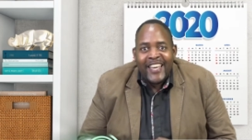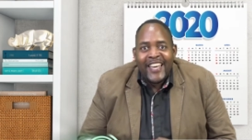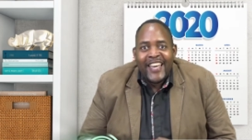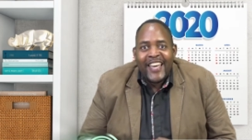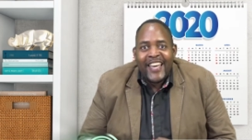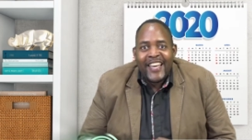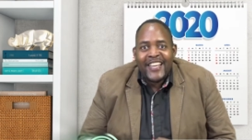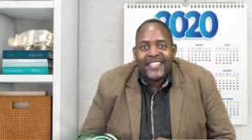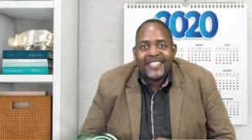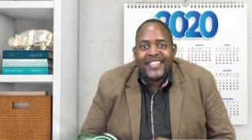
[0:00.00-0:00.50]

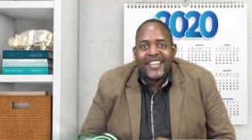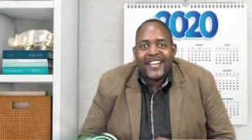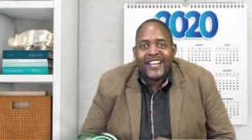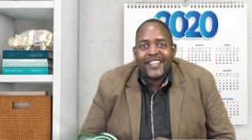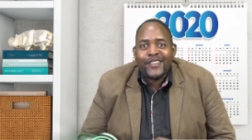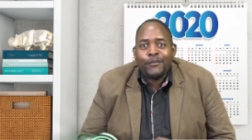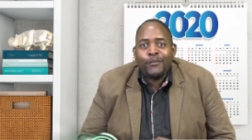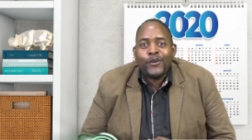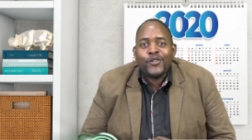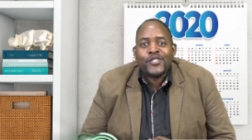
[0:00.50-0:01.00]
And
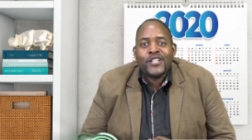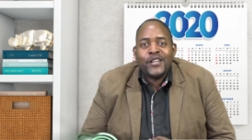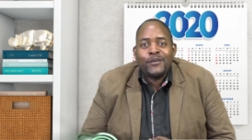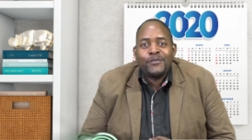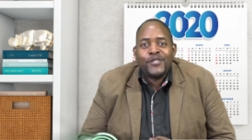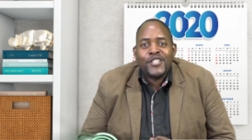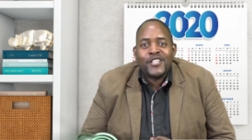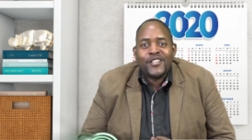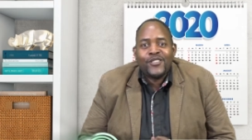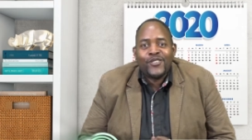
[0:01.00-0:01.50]
the Muslim
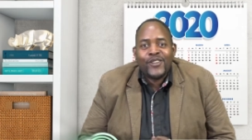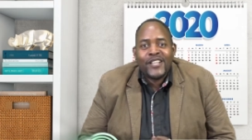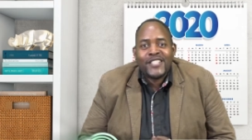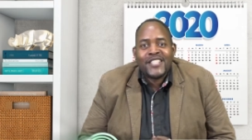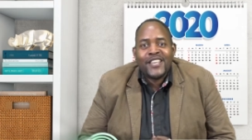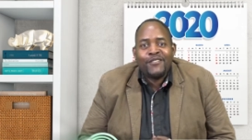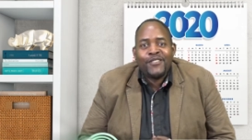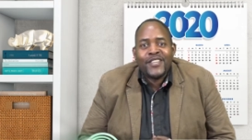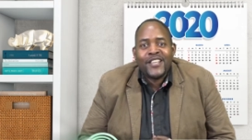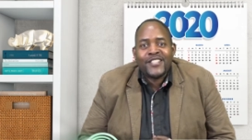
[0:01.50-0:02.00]
channel has
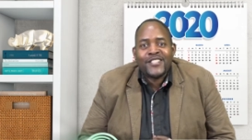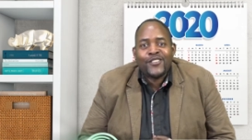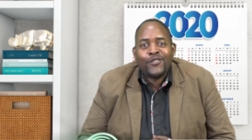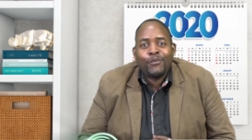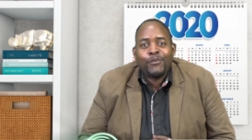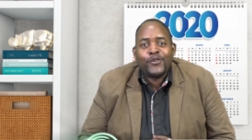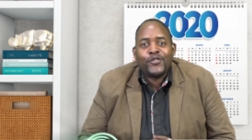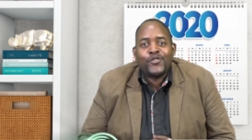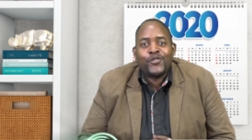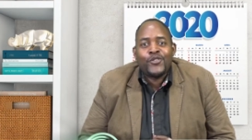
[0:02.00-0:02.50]
given us an
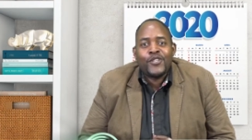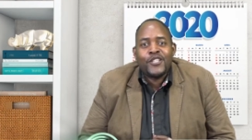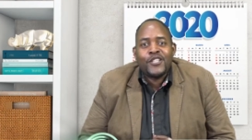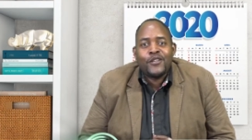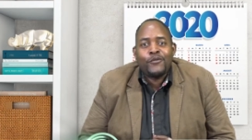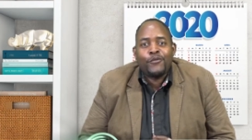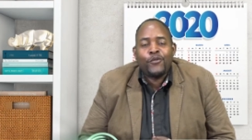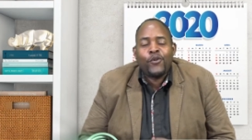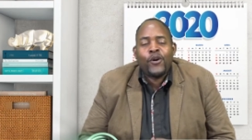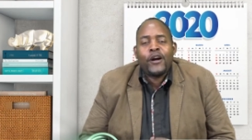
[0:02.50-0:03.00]
opportunity
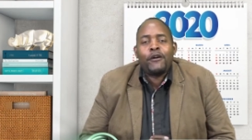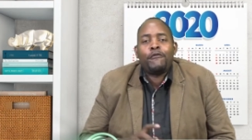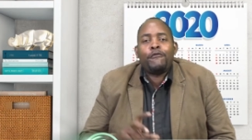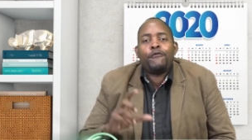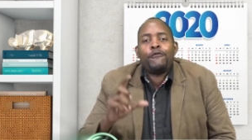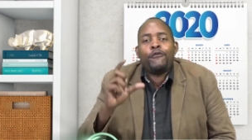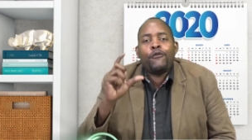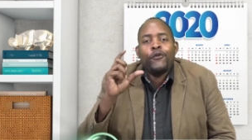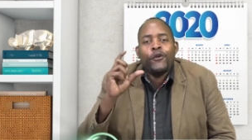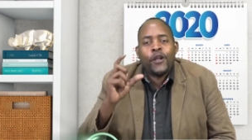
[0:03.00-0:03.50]
for a
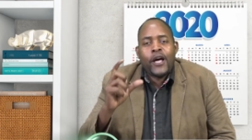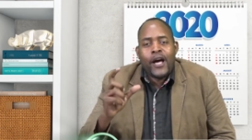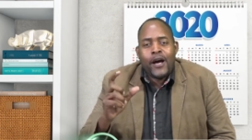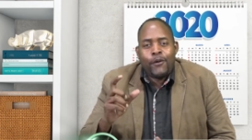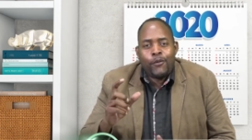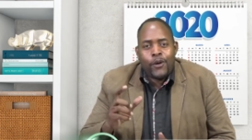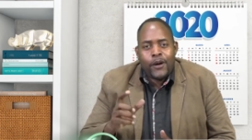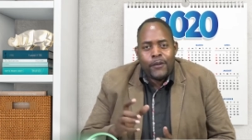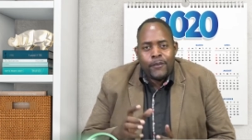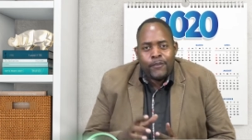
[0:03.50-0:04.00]
full
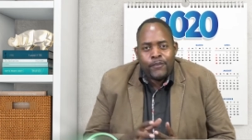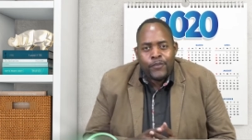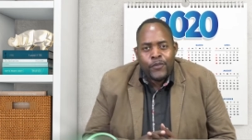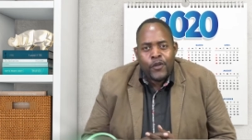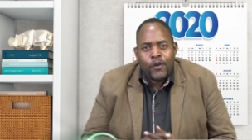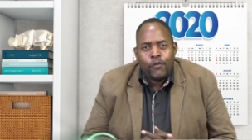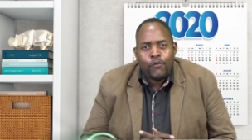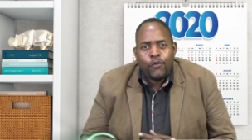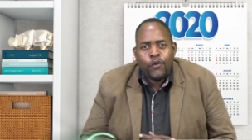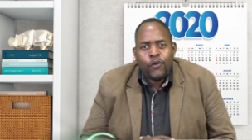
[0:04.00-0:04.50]
hour
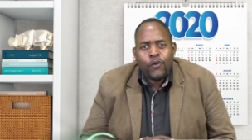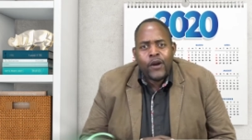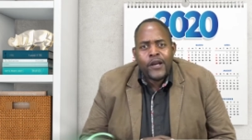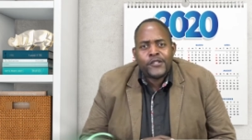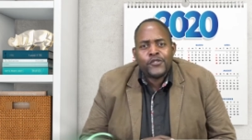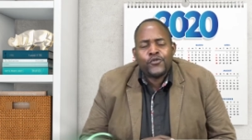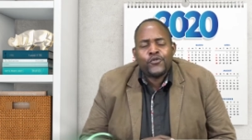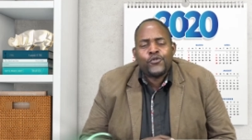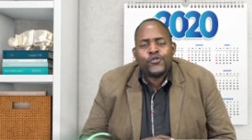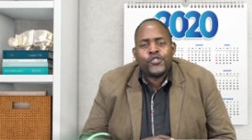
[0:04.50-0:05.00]
for
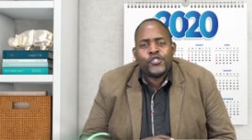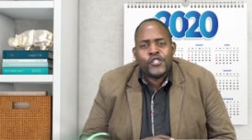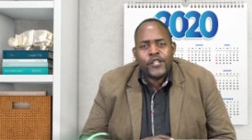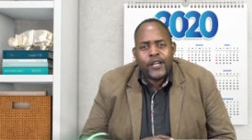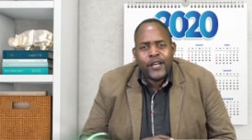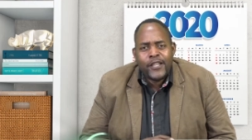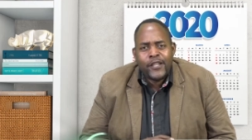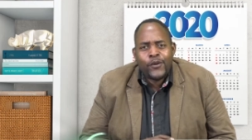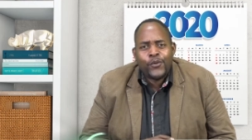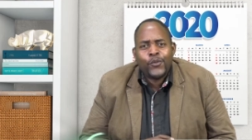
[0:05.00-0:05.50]
us to
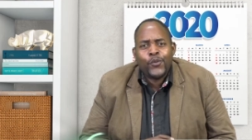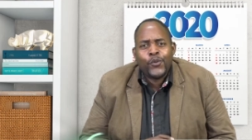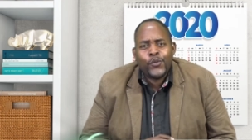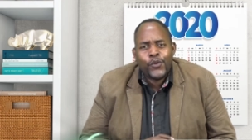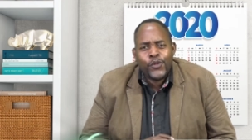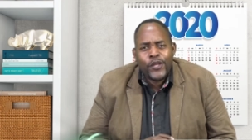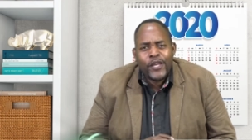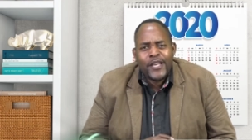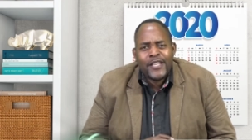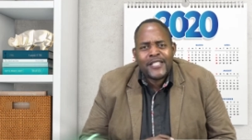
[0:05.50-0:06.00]
share the good
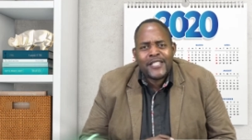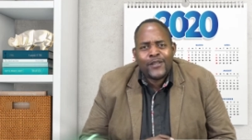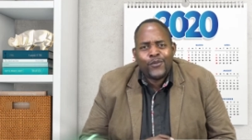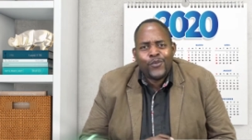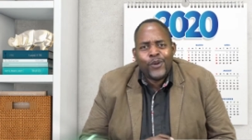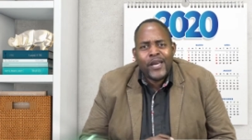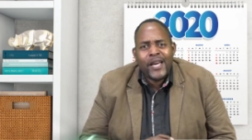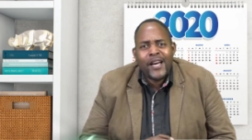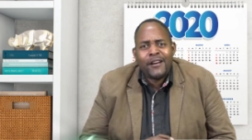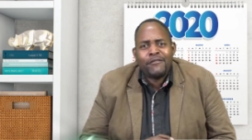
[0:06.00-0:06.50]
things that
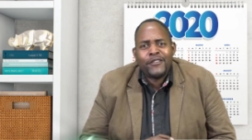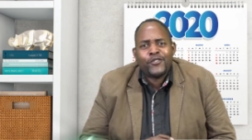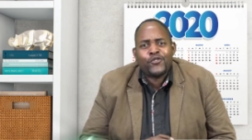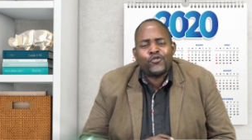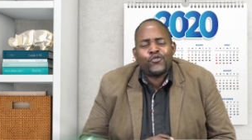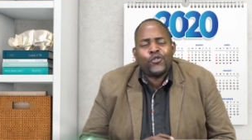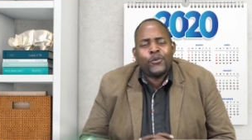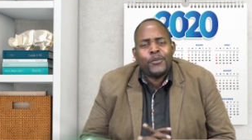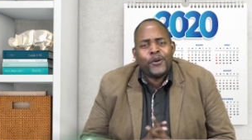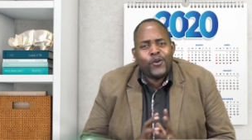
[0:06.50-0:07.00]
we have at
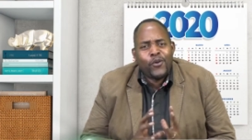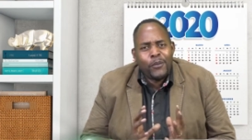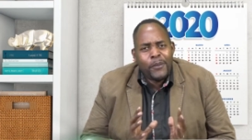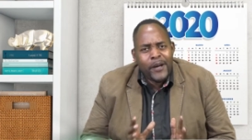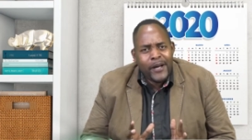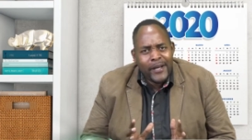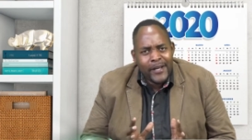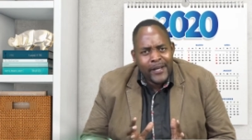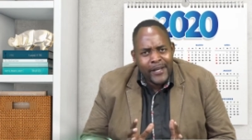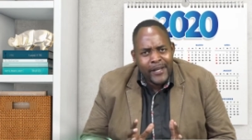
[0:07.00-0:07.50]
Tropical
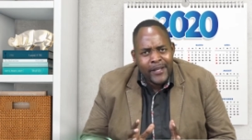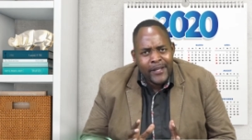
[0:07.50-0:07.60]
Bank,